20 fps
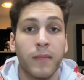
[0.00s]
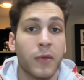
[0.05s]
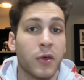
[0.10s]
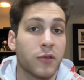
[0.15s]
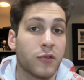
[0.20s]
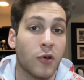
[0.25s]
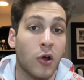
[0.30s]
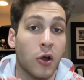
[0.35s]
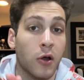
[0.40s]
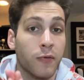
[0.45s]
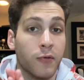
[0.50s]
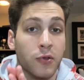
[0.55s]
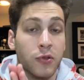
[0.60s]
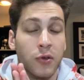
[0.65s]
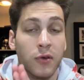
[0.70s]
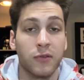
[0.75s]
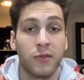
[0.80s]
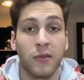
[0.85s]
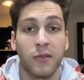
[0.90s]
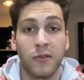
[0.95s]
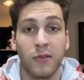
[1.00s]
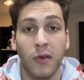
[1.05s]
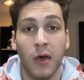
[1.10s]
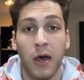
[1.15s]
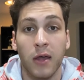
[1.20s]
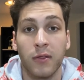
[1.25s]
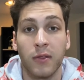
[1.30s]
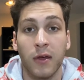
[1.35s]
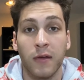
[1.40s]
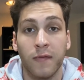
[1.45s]
Start off with just the
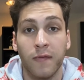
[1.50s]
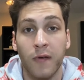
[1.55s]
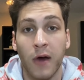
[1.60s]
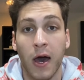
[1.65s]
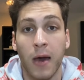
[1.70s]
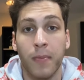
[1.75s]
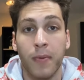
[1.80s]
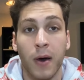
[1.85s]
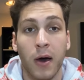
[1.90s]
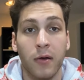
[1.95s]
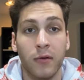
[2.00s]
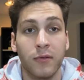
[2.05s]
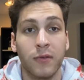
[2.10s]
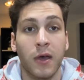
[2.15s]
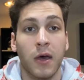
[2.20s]
sled, then 5 pounds,